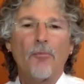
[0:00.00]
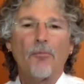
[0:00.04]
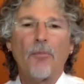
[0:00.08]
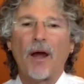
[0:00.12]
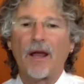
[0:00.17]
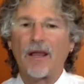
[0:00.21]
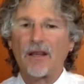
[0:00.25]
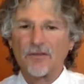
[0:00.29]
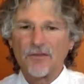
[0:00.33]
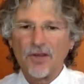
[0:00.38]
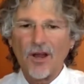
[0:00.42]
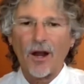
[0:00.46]

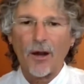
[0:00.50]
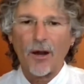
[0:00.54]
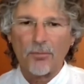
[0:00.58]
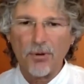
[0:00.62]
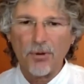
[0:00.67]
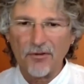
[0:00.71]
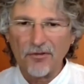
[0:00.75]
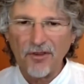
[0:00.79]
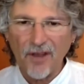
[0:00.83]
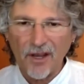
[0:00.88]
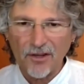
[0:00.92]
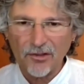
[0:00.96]
my entire
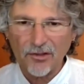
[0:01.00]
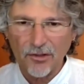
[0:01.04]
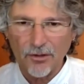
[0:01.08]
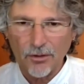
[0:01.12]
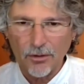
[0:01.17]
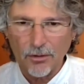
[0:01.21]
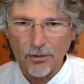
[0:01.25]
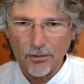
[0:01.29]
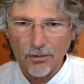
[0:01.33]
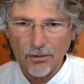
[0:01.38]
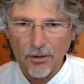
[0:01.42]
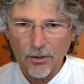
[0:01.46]

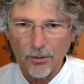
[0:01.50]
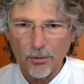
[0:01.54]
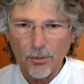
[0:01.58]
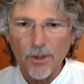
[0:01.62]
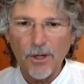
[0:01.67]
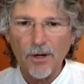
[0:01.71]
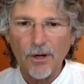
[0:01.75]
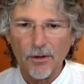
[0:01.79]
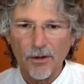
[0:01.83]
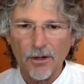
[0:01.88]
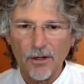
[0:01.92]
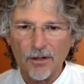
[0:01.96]
professional
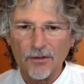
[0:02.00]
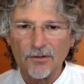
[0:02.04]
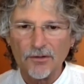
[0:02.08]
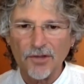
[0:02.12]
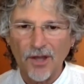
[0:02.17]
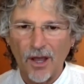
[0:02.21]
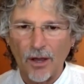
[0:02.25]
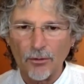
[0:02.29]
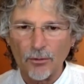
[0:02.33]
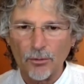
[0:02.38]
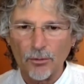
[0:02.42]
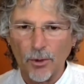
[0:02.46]
career in
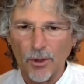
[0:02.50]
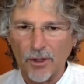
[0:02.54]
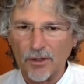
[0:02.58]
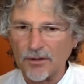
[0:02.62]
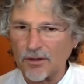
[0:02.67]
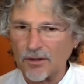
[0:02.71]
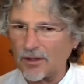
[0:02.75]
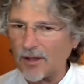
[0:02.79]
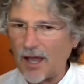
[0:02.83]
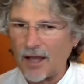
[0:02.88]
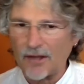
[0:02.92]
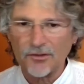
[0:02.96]

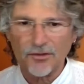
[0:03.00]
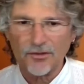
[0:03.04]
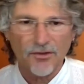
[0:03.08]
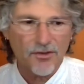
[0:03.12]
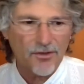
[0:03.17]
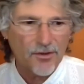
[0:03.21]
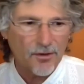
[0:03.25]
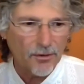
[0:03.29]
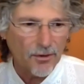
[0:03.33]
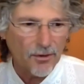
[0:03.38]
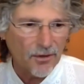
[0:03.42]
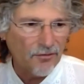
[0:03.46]
Soundwork, the
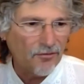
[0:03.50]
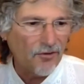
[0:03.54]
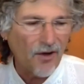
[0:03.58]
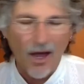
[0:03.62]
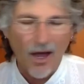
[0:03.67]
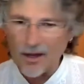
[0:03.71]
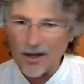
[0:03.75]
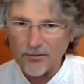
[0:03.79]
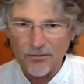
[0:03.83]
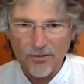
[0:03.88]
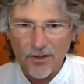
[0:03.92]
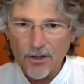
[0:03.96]
last
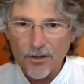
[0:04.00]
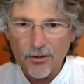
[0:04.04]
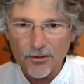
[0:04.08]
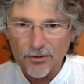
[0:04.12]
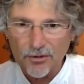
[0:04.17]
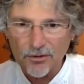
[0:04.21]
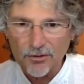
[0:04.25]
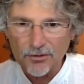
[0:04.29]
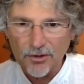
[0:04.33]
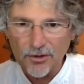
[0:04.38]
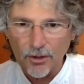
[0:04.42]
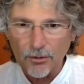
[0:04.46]
35 years
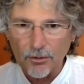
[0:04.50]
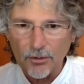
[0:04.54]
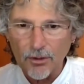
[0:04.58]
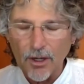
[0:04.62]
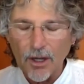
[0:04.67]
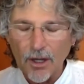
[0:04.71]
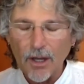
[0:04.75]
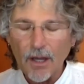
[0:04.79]
or so.